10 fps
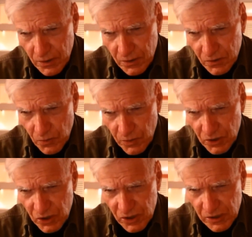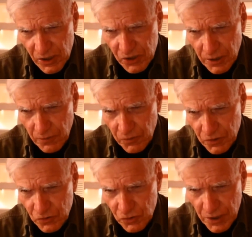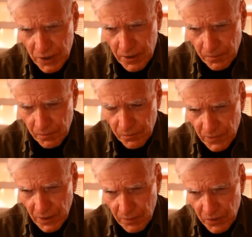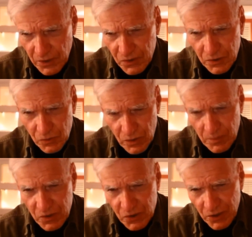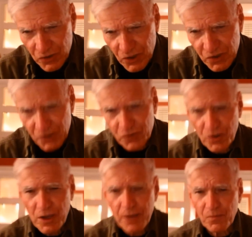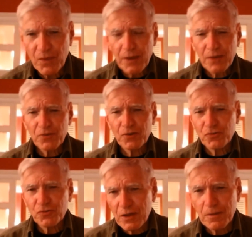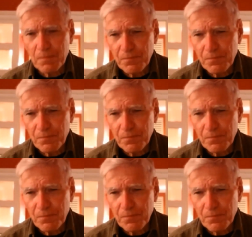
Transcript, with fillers: So we're not just listening for the dream, because the dream is not just the dream. The dream